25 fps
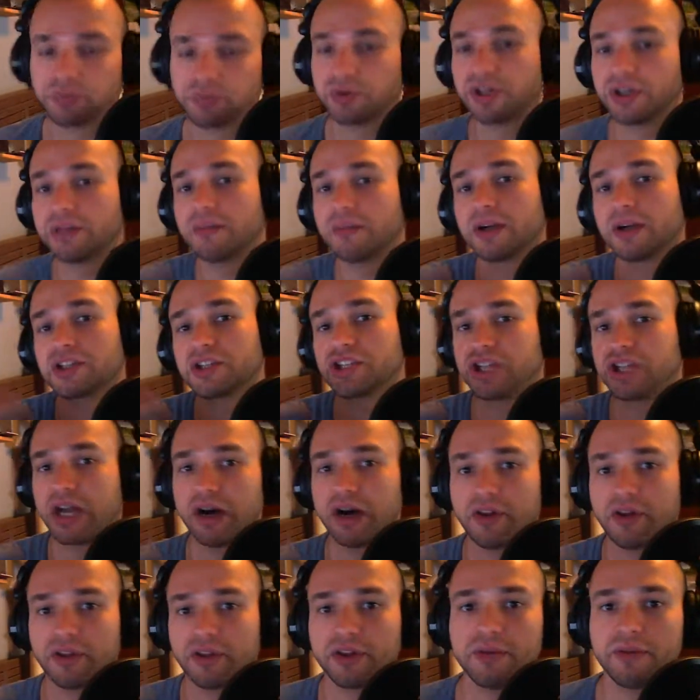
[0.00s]
Pretty much
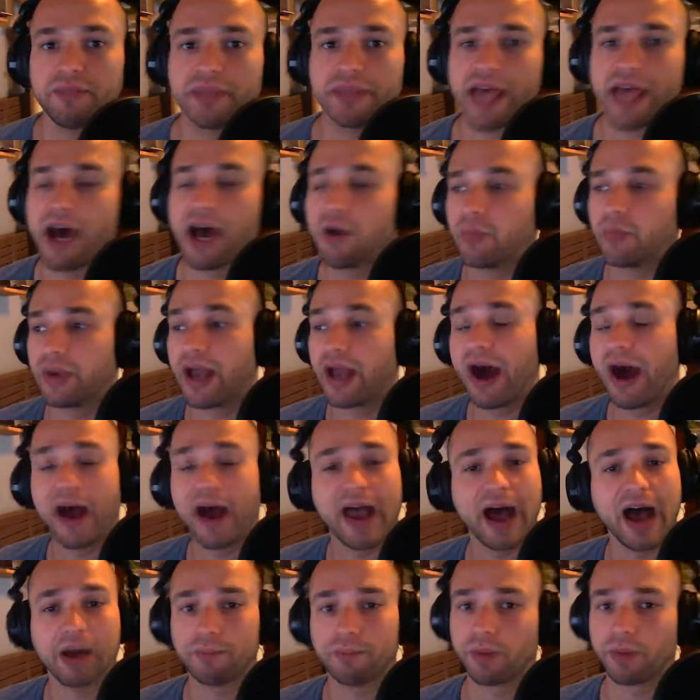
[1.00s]
tell them that I
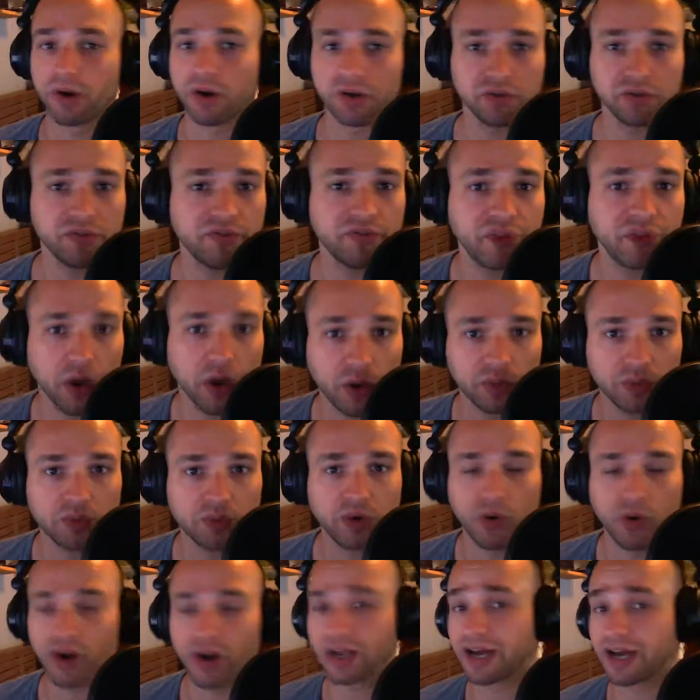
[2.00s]
have bought a new phone
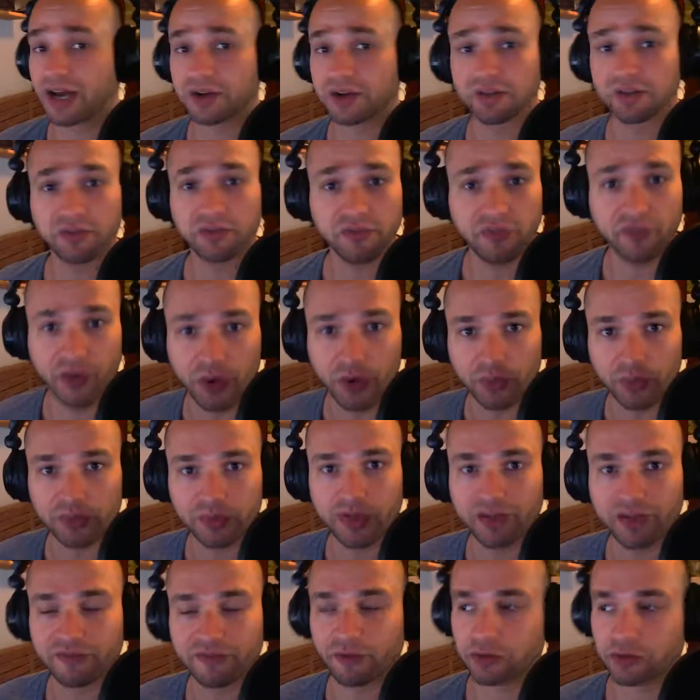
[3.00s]
or I got a new phone.
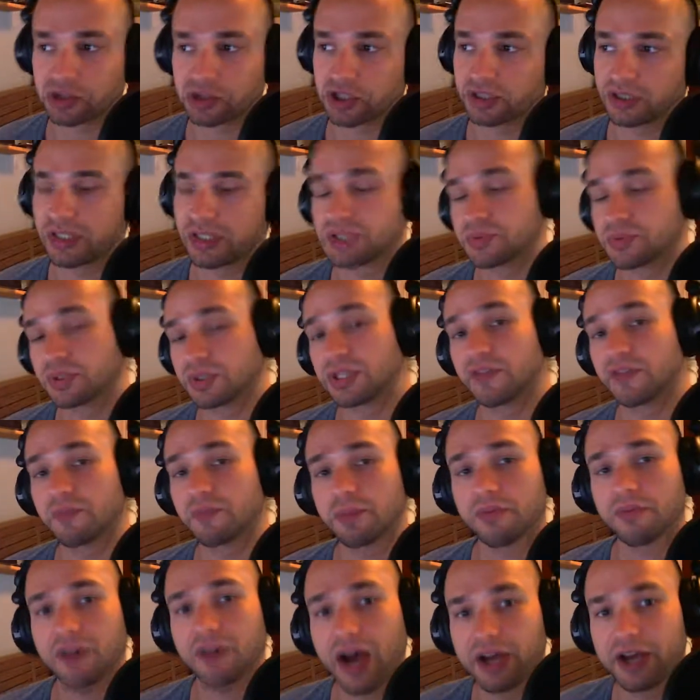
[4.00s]
Unfortunately, it's with a different
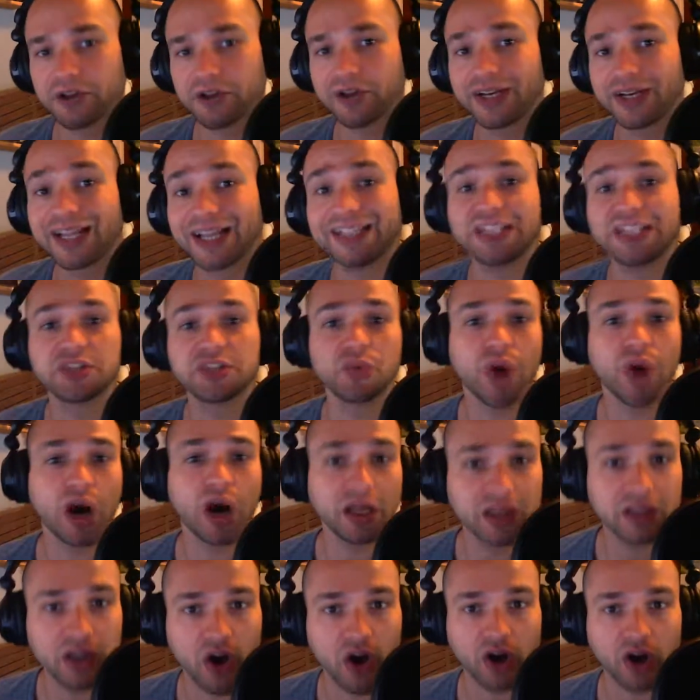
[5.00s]
provider and I need to
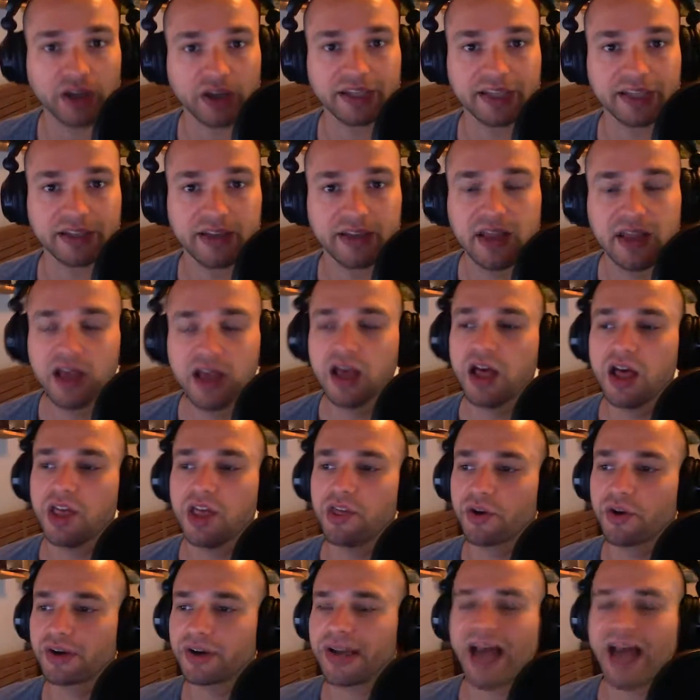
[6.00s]
unlock it.
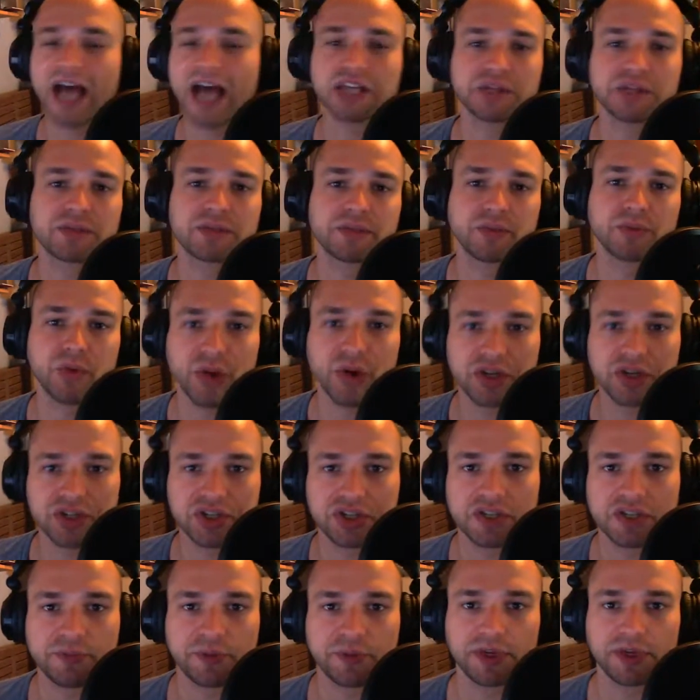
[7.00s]
They're going to ask you some
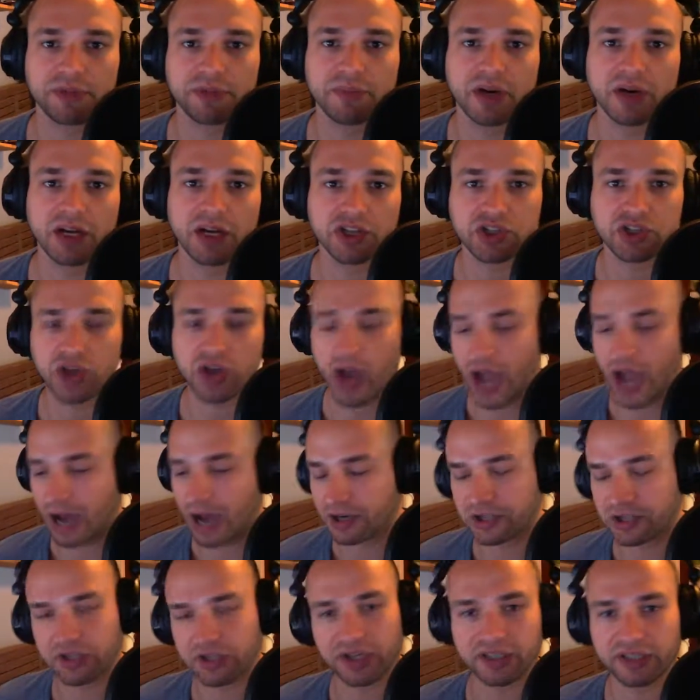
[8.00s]
questions, pretty much. How
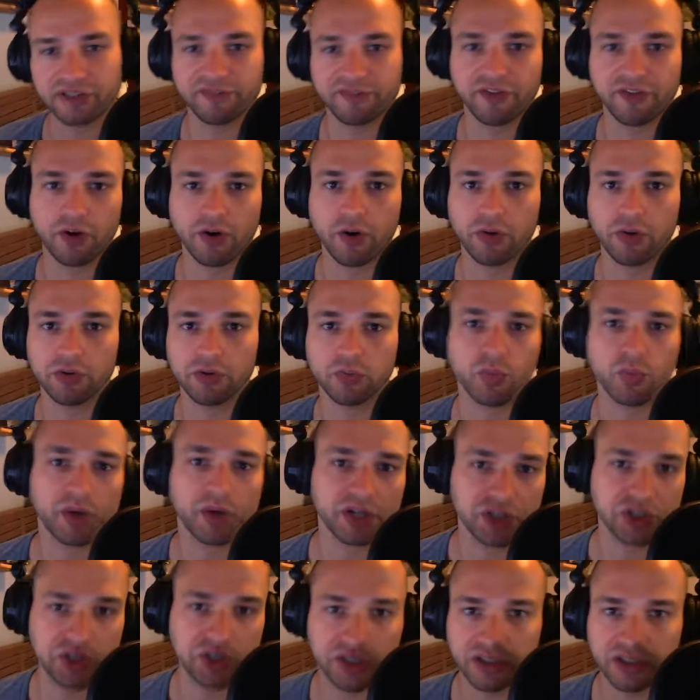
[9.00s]
did you get the phone? Where
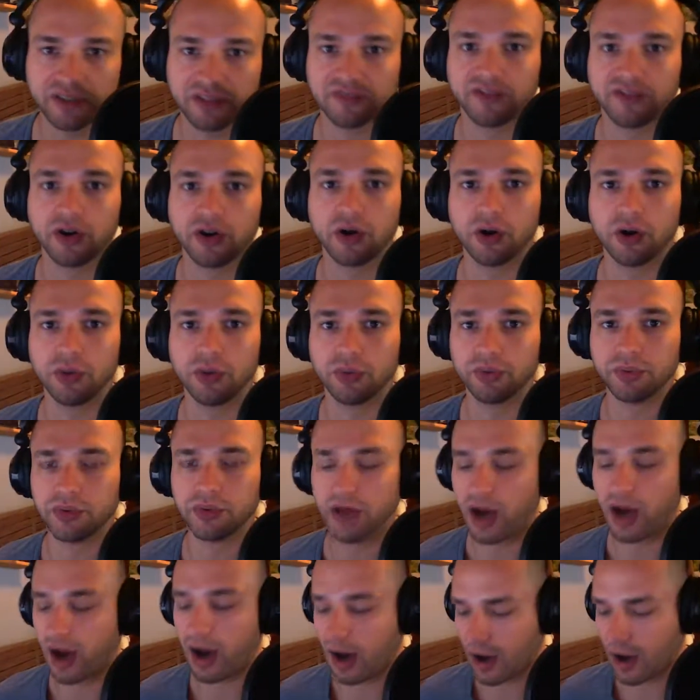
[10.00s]
did you get the phone?